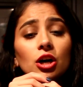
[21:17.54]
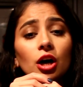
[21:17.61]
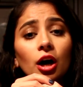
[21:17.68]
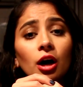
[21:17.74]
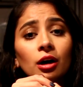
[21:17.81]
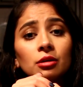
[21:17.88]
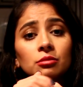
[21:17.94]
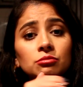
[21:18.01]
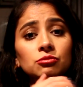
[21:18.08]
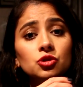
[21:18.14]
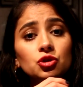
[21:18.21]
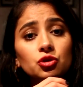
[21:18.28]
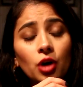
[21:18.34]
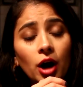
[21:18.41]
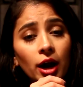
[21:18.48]

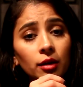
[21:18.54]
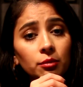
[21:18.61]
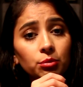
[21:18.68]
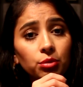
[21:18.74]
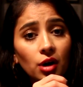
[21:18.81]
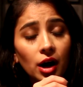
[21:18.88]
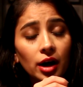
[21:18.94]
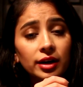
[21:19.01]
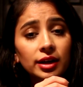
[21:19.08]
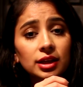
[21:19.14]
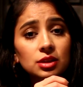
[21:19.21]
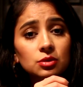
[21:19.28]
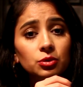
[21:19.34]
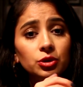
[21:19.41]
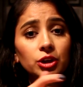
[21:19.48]
trial
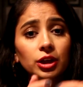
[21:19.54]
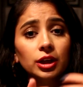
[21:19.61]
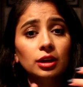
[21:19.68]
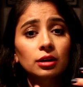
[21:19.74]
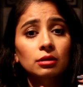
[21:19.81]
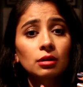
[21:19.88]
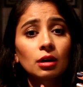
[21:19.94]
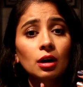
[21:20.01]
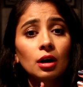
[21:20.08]
products where you can